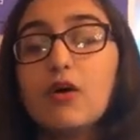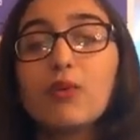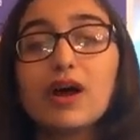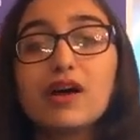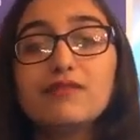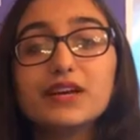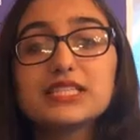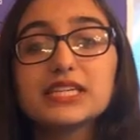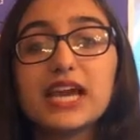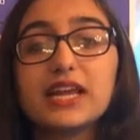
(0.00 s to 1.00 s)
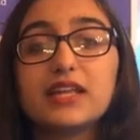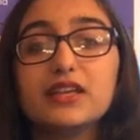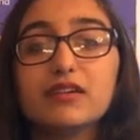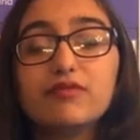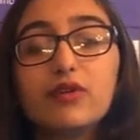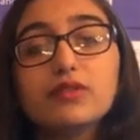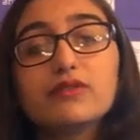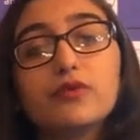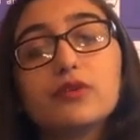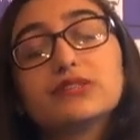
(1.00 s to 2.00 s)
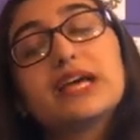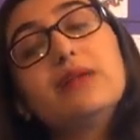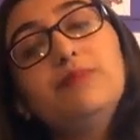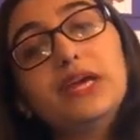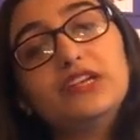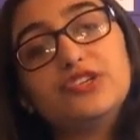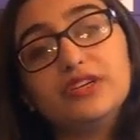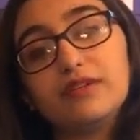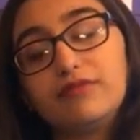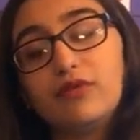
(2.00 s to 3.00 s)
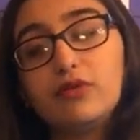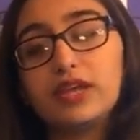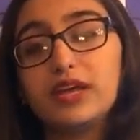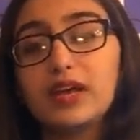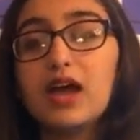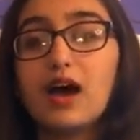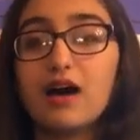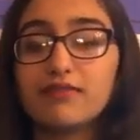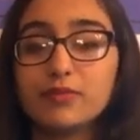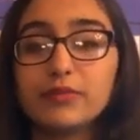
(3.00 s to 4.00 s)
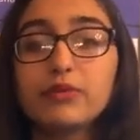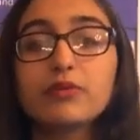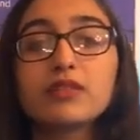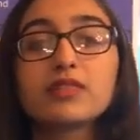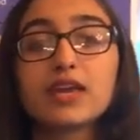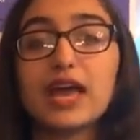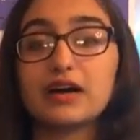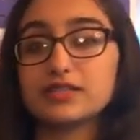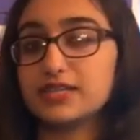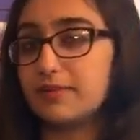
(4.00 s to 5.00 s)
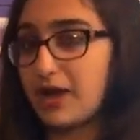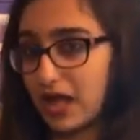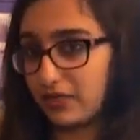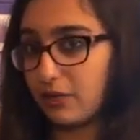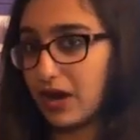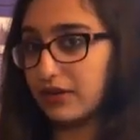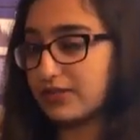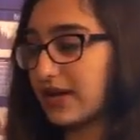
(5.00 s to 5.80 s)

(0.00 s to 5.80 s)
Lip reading: where I investigated the unfolding force and beta sheet unfolding of the mutant, the calcium, and the wild